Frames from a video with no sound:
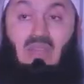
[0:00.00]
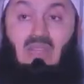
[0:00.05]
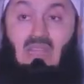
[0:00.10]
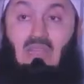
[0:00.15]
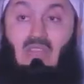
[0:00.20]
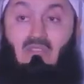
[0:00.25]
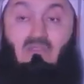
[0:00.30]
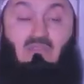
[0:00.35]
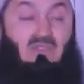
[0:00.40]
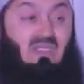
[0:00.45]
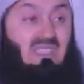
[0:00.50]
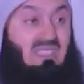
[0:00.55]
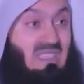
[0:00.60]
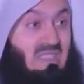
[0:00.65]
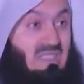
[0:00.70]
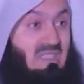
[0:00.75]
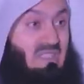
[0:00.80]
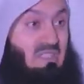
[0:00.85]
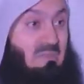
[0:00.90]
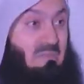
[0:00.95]
when a
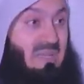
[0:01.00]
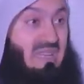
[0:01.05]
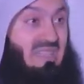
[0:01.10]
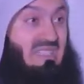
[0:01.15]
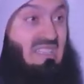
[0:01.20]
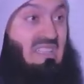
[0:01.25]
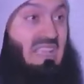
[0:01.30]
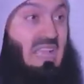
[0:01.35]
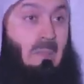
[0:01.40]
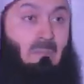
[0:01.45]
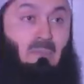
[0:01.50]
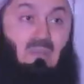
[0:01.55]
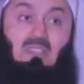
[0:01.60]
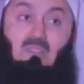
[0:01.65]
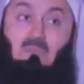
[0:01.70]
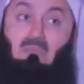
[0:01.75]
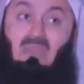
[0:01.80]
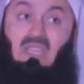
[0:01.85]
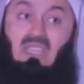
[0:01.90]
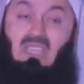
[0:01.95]
physical meeting
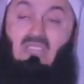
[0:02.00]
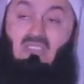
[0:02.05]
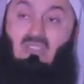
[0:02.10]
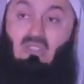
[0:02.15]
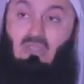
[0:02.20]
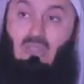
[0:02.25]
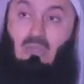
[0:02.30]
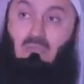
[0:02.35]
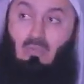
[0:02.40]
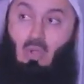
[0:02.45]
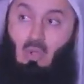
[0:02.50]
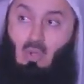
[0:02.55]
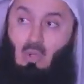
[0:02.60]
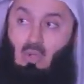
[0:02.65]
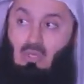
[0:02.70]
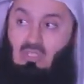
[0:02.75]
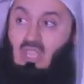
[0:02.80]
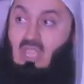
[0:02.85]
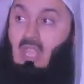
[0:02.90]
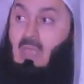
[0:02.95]
happens, be it in the
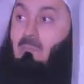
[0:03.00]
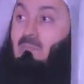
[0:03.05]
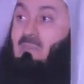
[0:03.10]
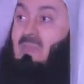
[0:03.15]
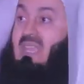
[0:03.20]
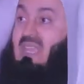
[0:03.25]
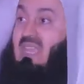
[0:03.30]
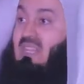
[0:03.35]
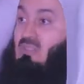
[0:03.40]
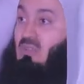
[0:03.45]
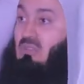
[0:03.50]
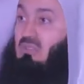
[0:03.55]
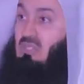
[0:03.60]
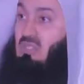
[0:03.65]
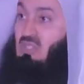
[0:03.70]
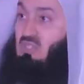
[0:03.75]
malls, be it